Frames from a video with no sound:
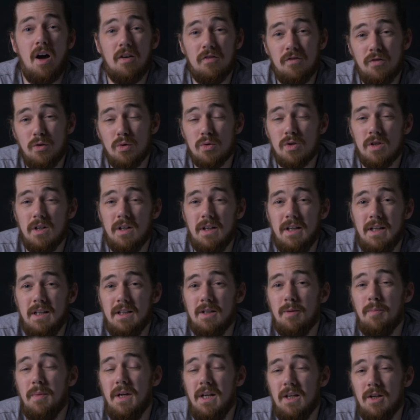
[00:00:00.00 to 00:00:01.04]
Unfortunately,
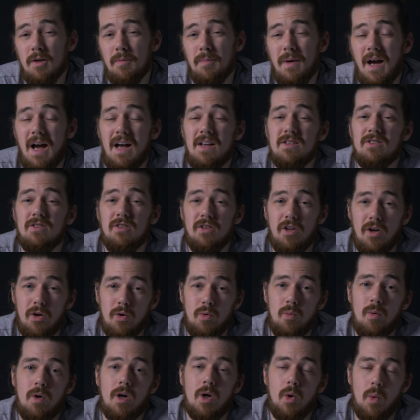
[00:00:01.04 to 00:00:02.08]
the medium has
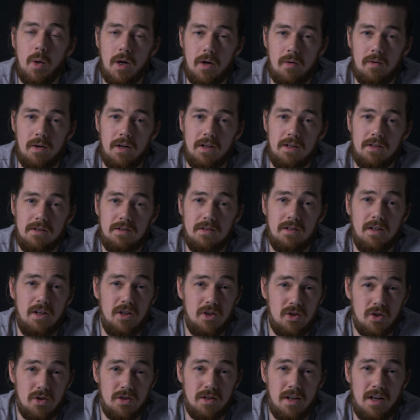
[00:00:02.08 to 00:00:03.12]
no quick release. It
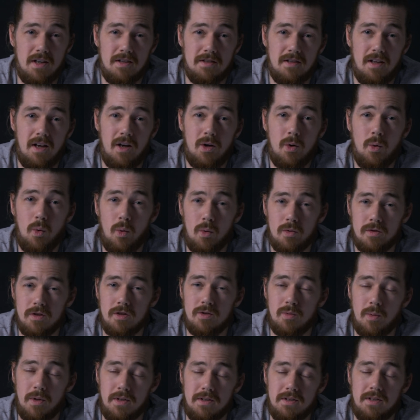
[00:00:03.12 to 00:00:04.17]
just has that
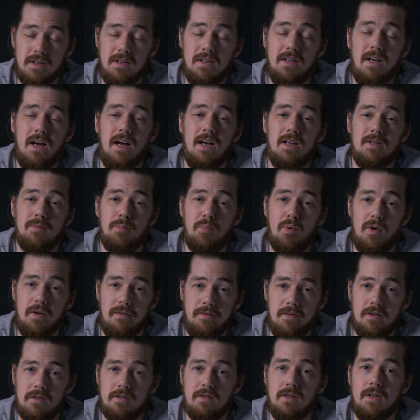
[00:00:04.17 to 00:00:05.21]
1/4-20 as
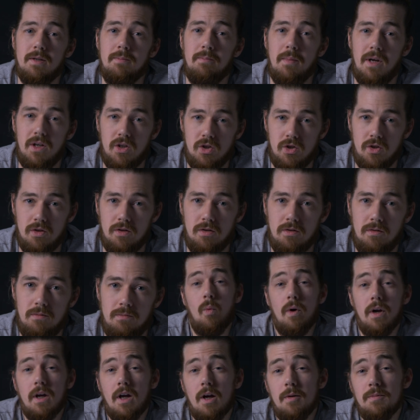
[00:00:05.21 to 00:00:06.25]
previously mentioned.
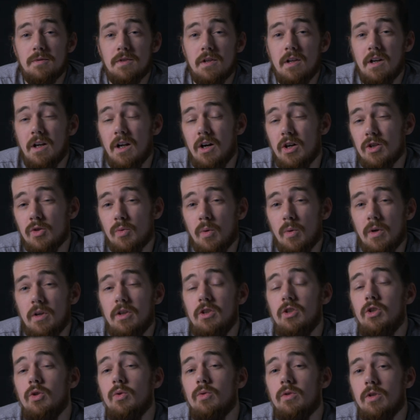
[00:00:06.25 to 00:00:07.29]
When it comes to the large one,
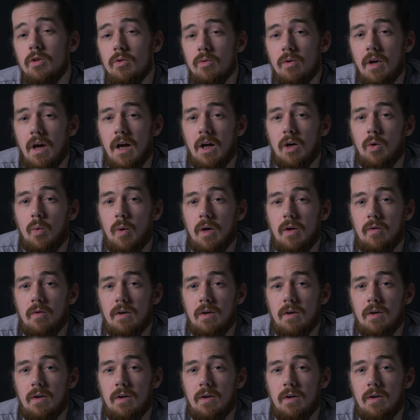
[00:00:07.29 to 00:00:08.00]
you do get a quick